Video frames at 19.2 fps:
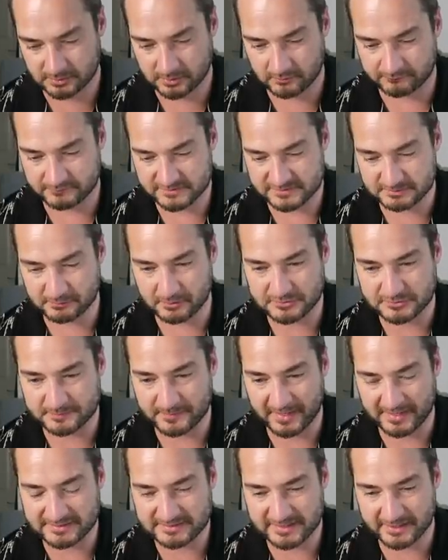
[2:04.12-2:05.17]
obviously we've got
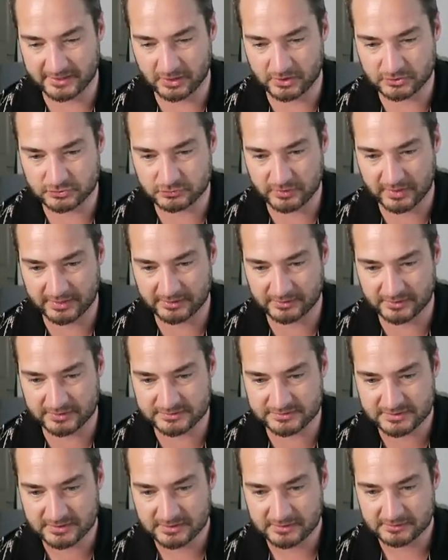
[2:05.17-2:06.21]
some SIR
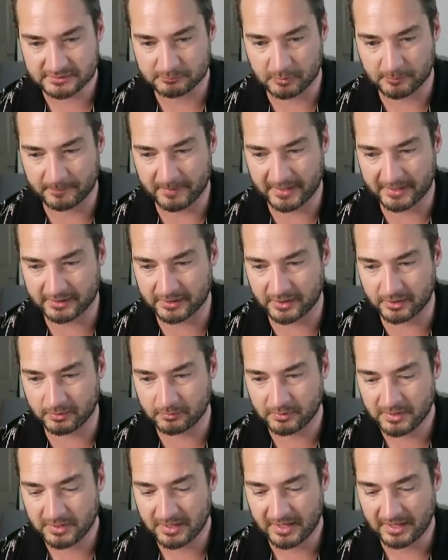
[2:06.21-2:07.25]
trainers, the
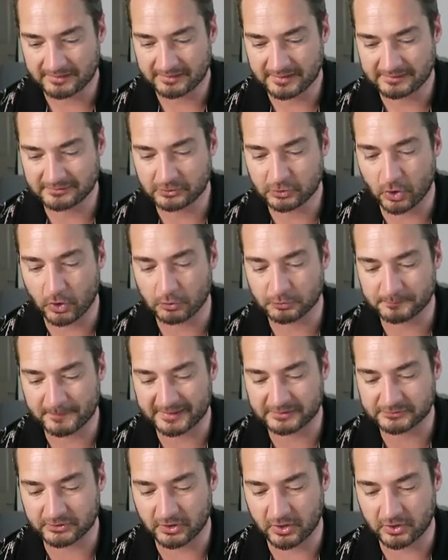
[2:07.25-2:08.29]
Morpeko, and then the gold
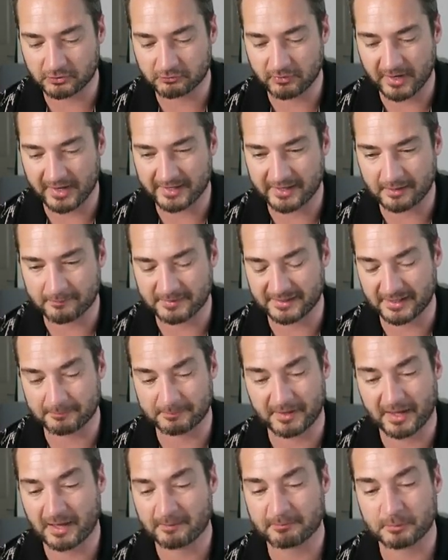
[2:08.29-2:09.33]
Mega Darkrai. I mean, I'd
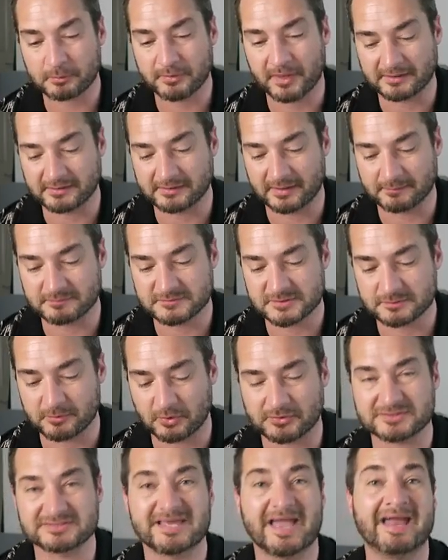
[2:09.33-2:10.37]
be happy with any of them, to be
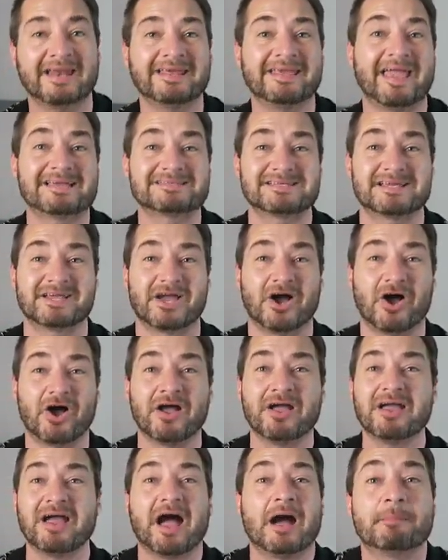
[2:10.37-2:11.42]
honest. Any SIR,
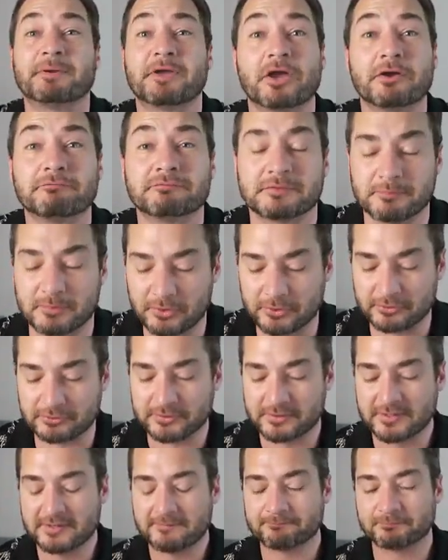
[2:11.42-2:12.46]
I'll be over the
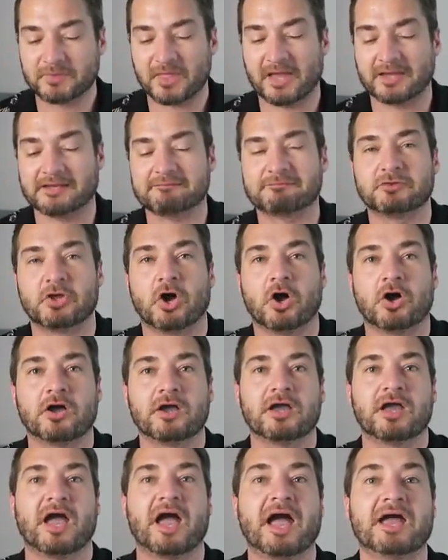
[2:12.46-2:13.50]
moon. And if
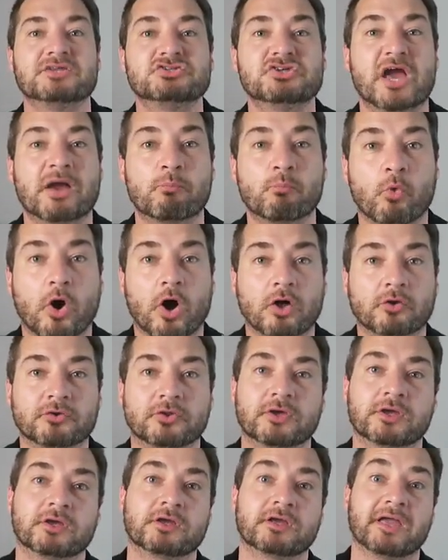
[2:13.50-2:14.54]
not, a Gen 1